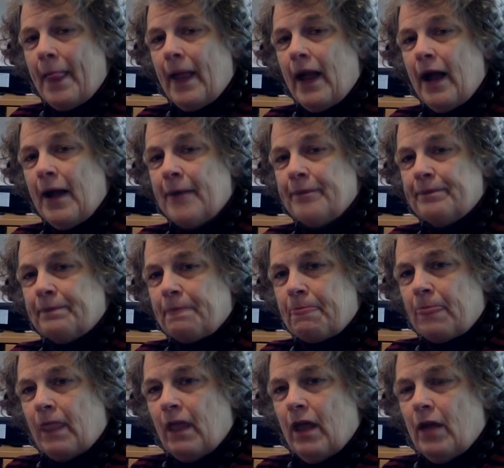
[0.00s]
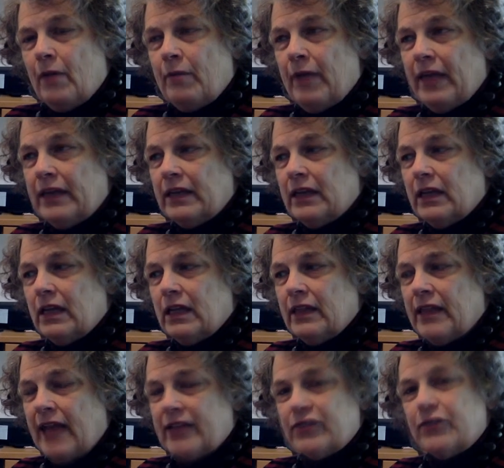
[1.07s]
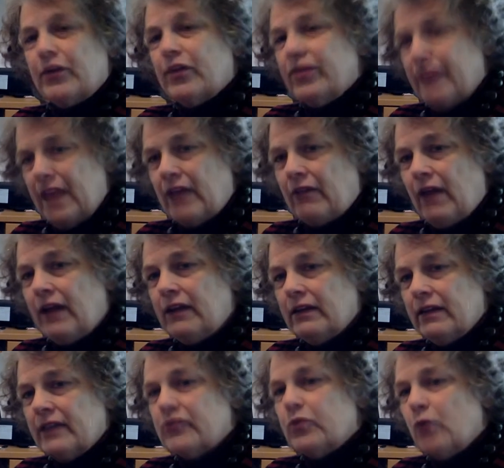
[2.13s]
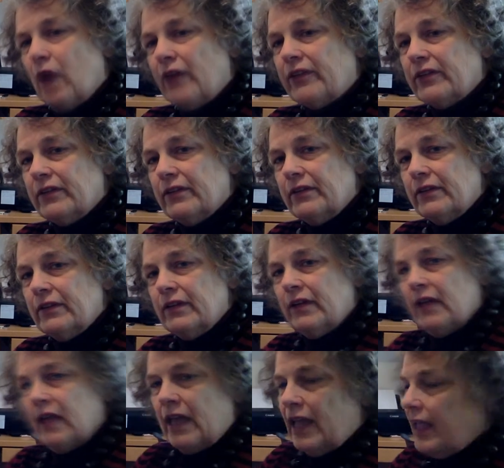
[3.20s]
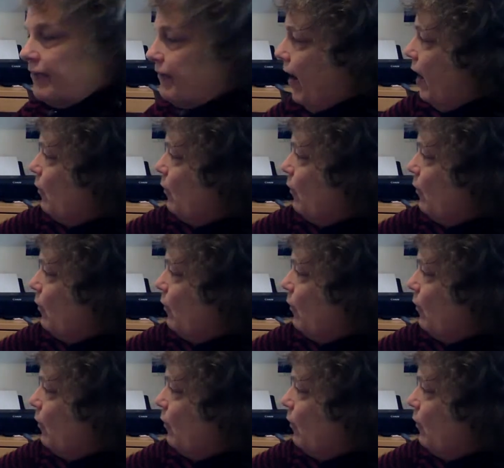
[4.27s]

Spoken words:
But that's for a thing, right? That's what. If I